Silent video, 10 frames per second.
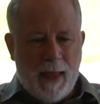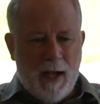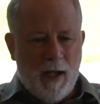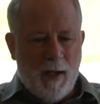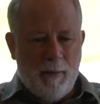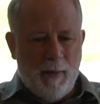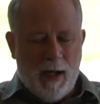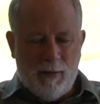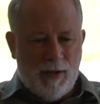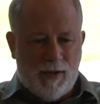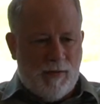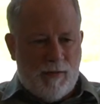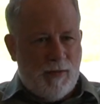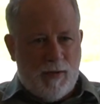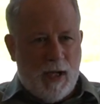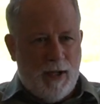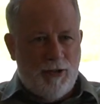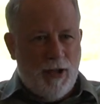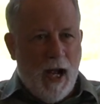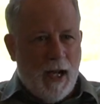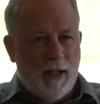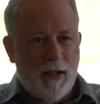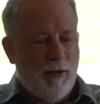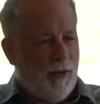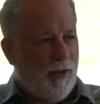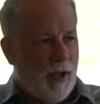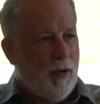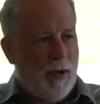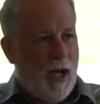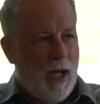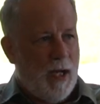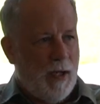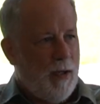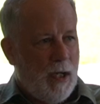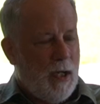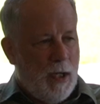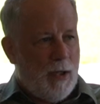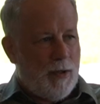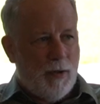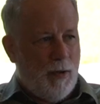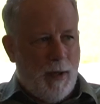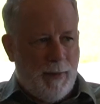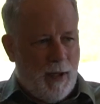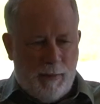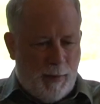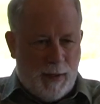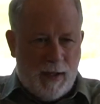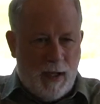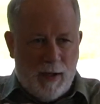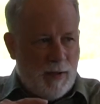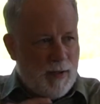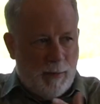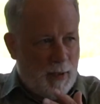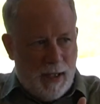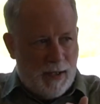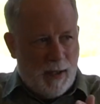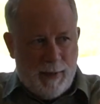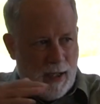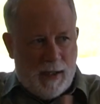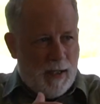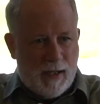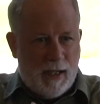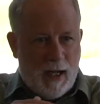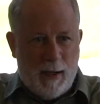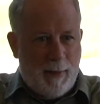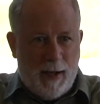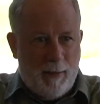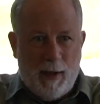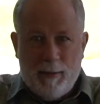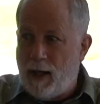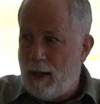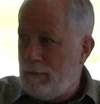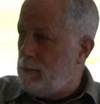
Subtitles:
I was kind of shocked. He was just like, okay, and so I'm gonna put together some lists, I'm gonna get this set up, and I'm like,